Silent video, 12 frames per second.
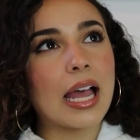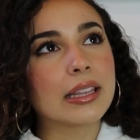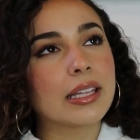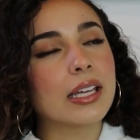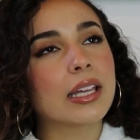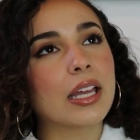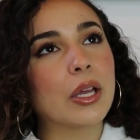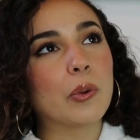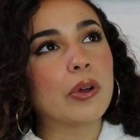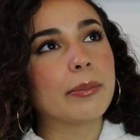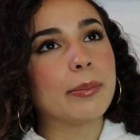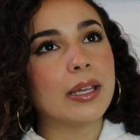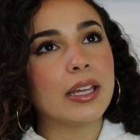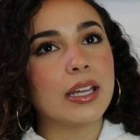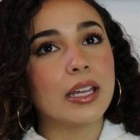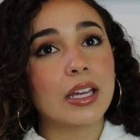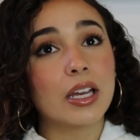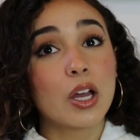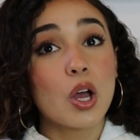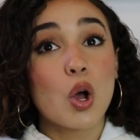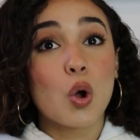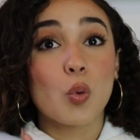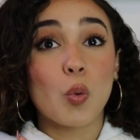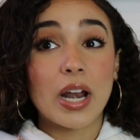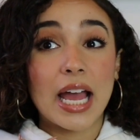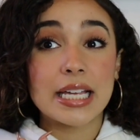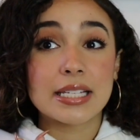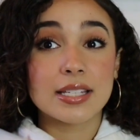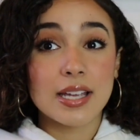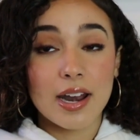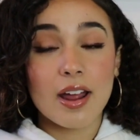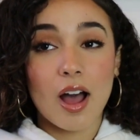I think it would be when I set